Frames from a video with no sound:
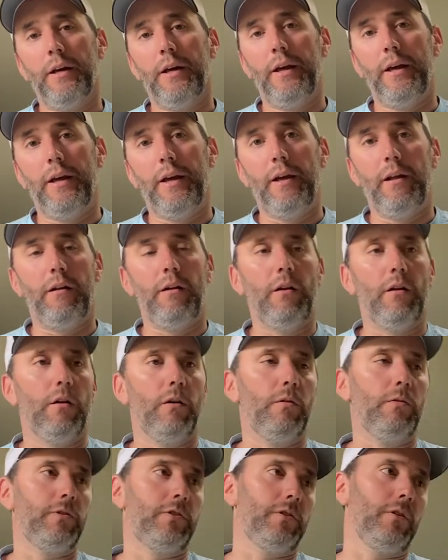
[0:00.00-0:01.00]
And you
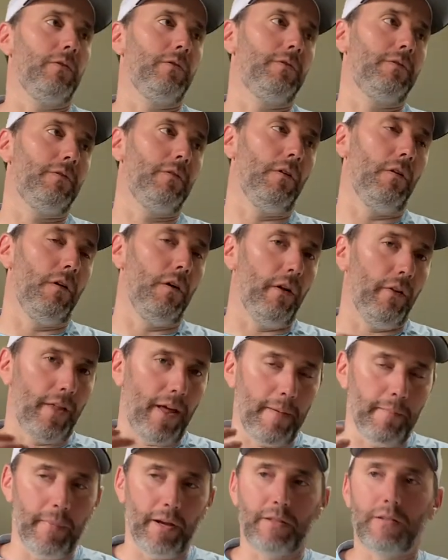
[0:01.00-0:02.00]
know, so all
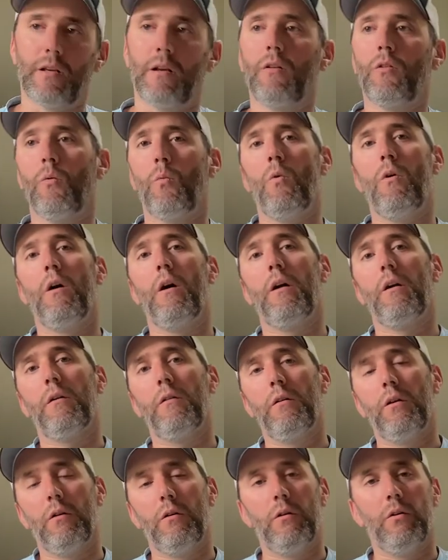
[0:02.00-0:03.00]
that mixing of the
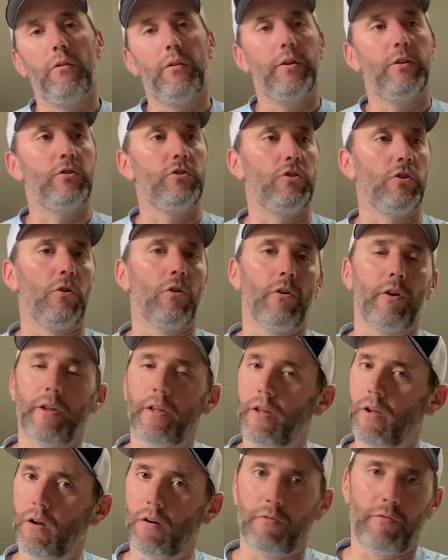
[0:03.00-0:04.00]
water and all the
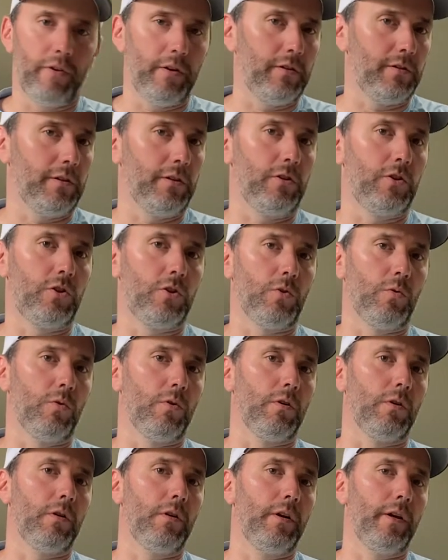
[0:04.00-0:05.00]
dirtying of these
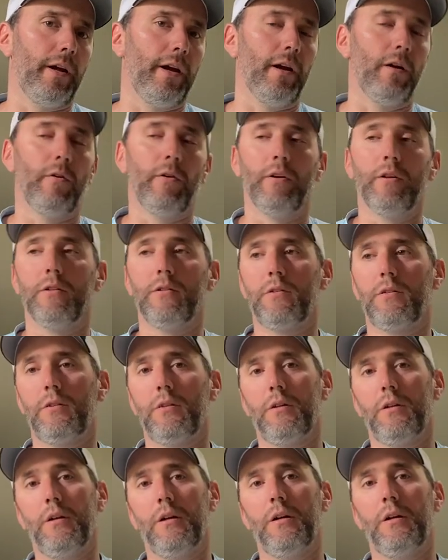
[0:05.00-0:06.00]
inshore areas,
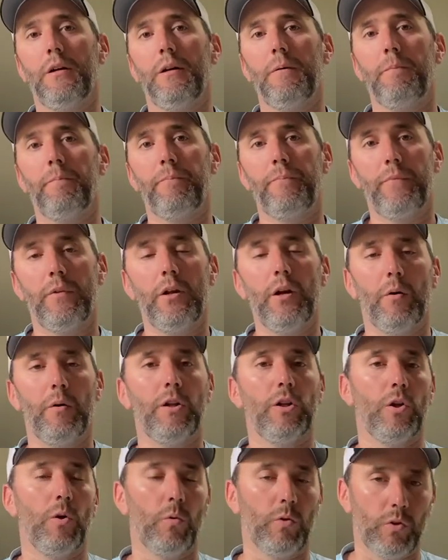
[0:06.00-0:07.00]
you know,
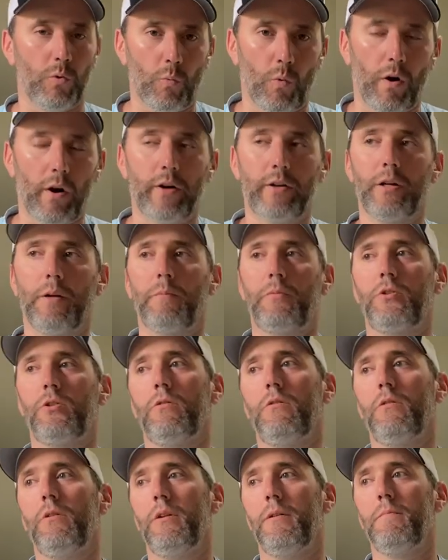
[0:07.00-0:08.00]
it lowered the water
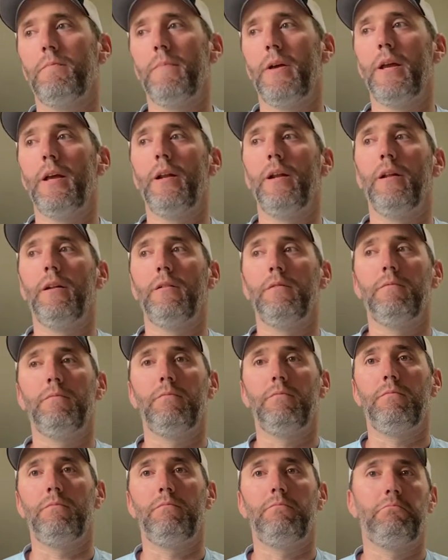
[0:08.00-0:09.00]
temperature and it made it
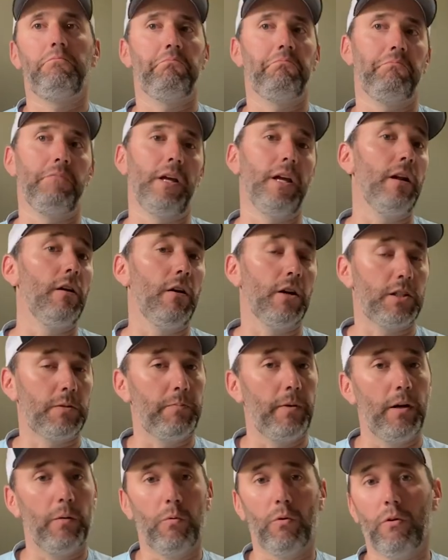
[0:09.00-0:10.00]

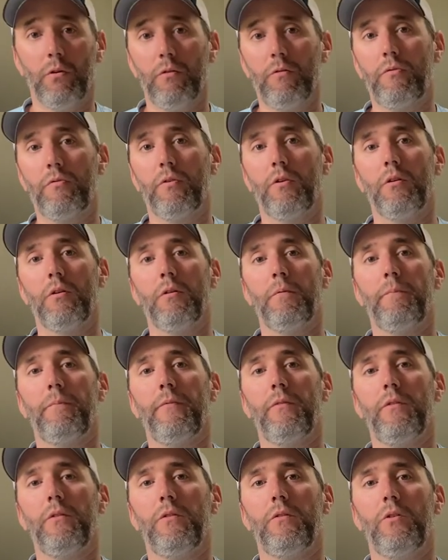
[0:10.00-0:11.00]
inhospitable for
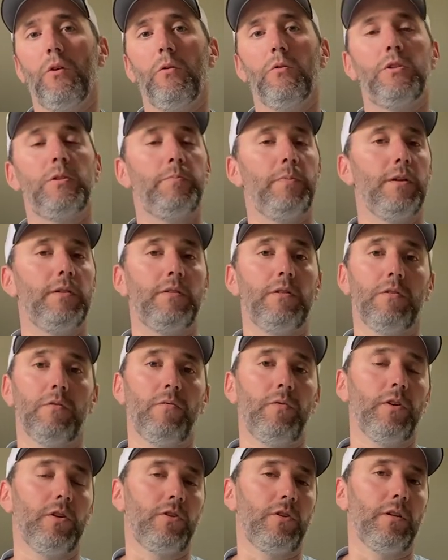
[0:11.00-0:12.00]
those species of
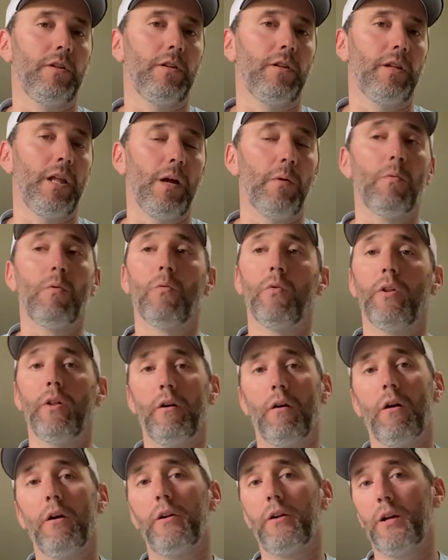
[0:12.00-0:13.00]
fish, and they were really
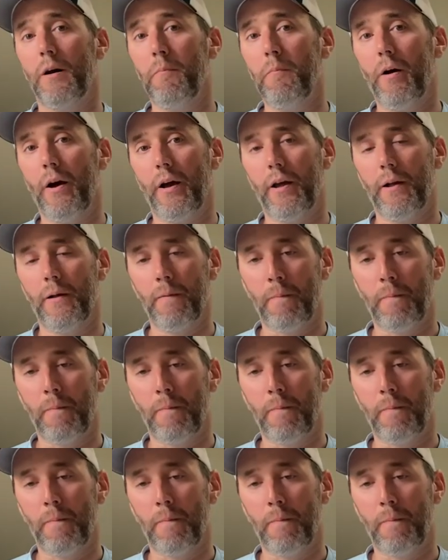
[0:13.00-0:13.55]
hard to come by.